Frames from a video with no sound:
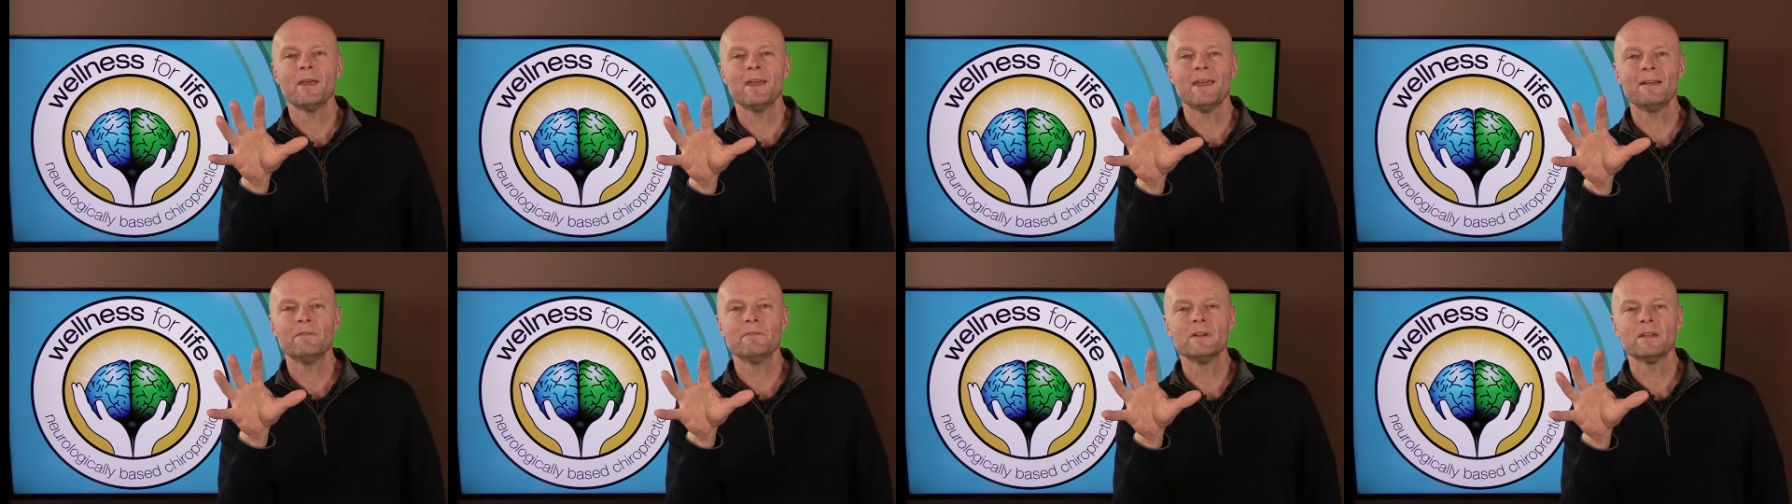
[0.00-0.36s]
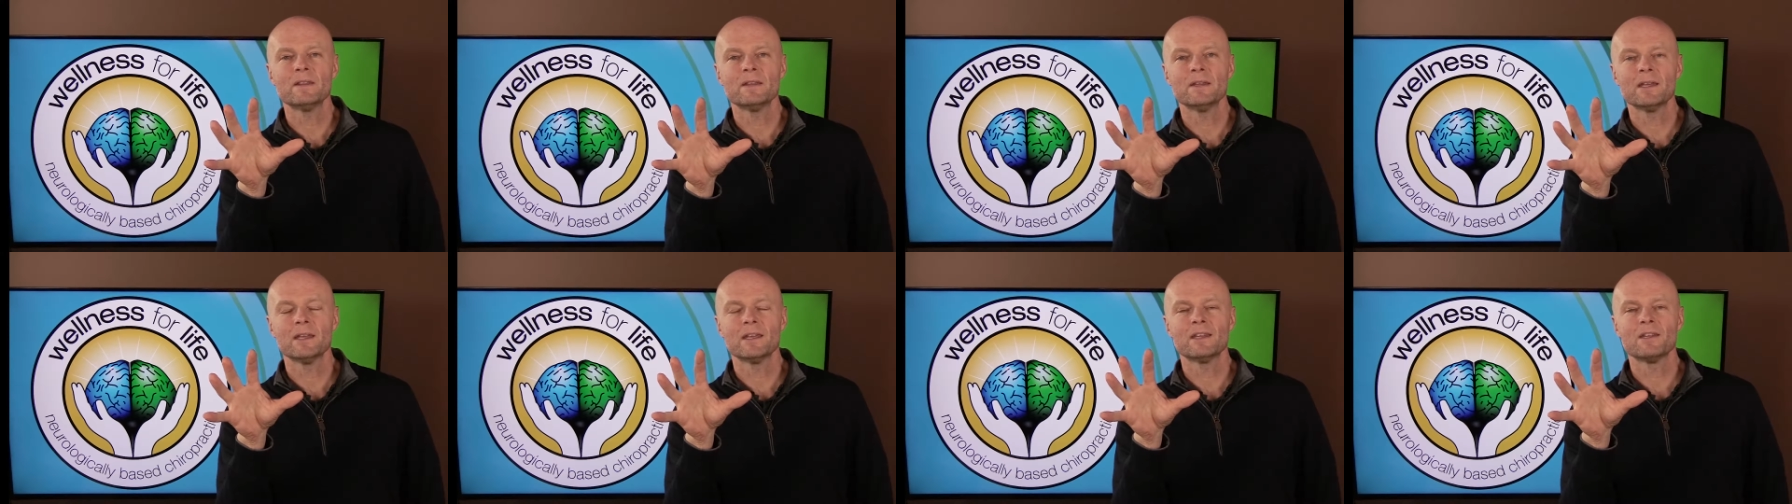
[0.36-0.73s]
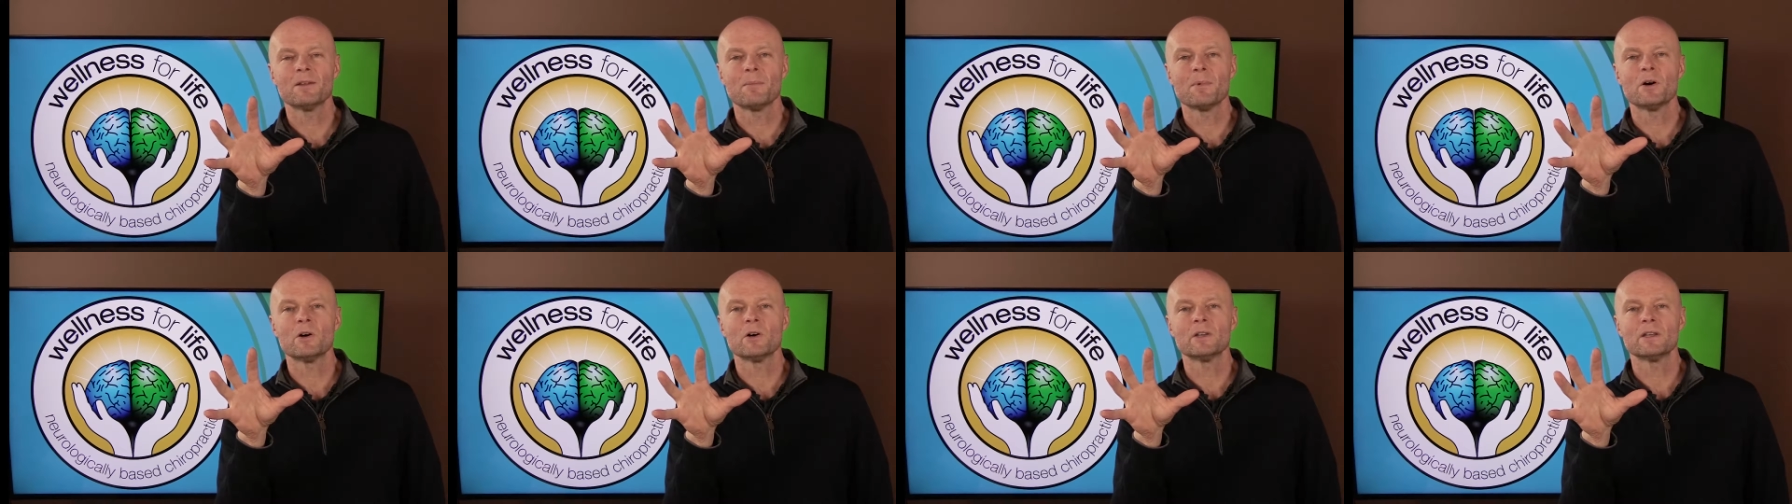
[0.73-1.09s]
everything in the
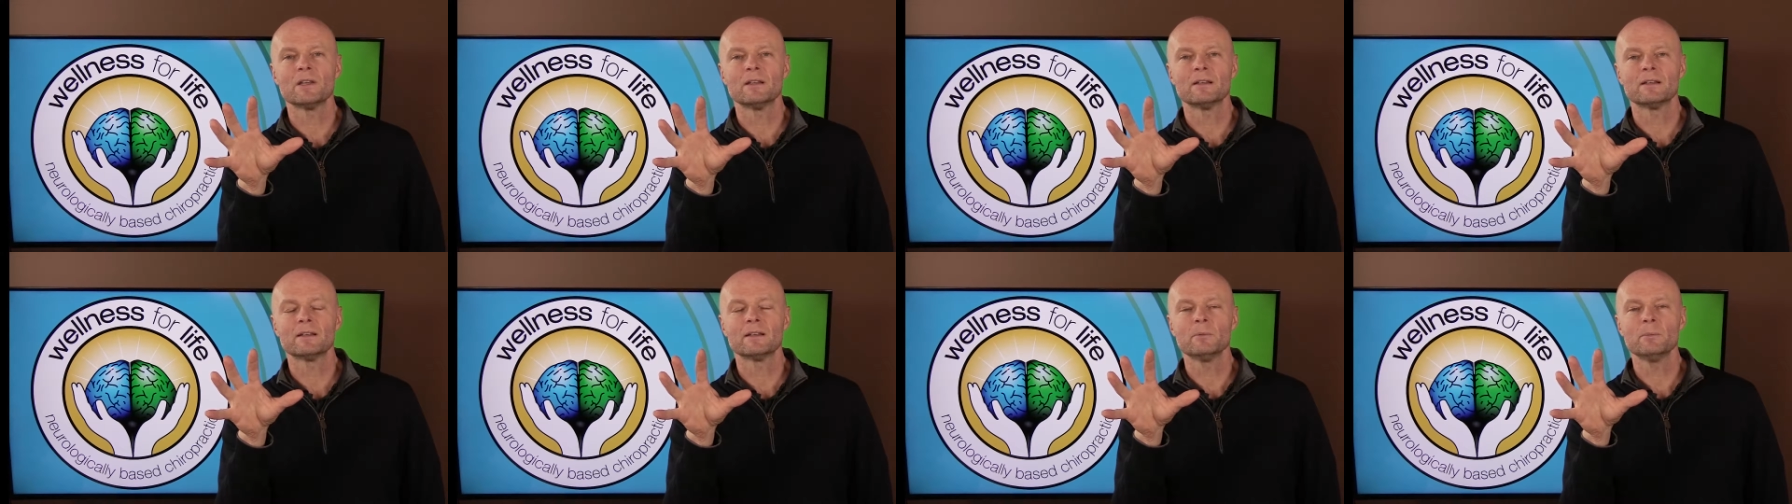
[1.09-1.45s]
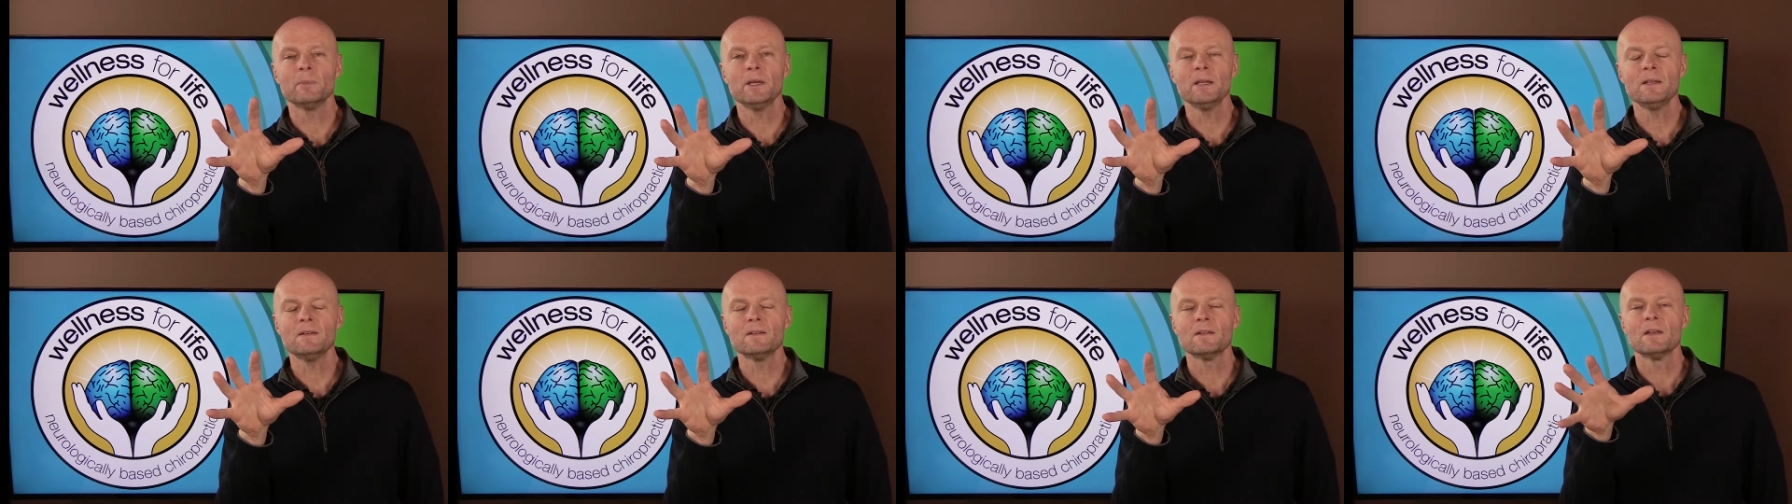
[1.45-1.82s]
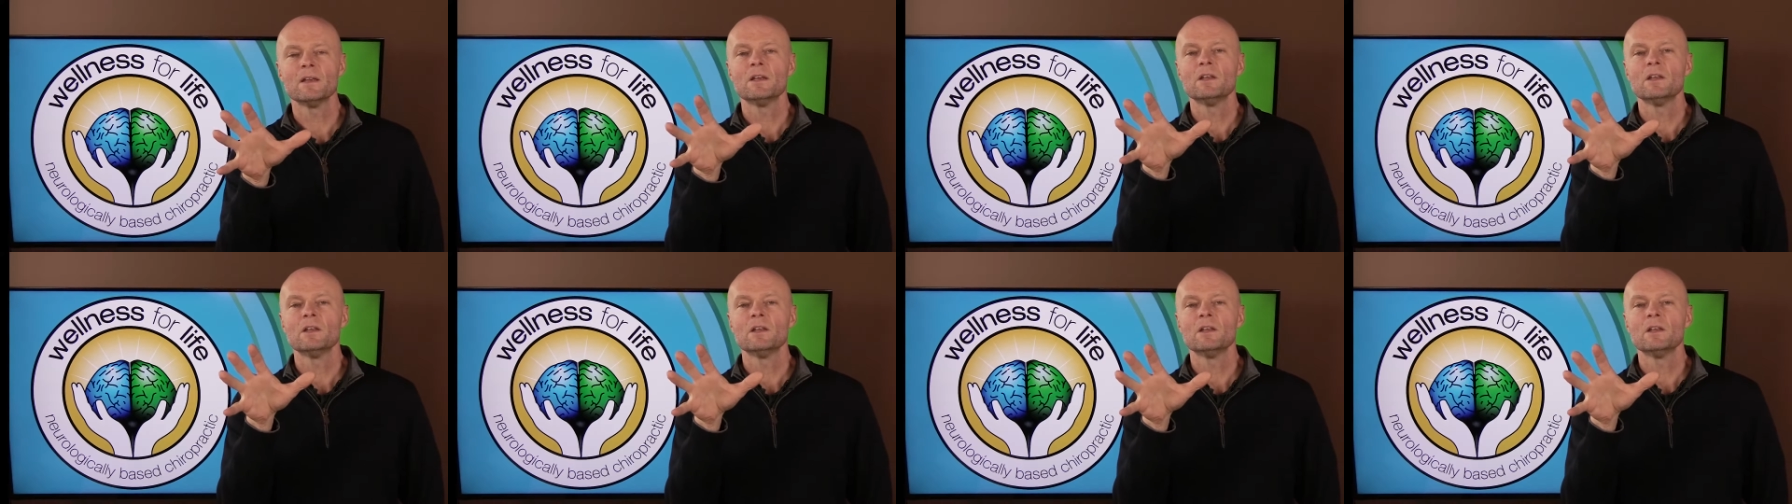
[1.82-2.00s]
body a little bit,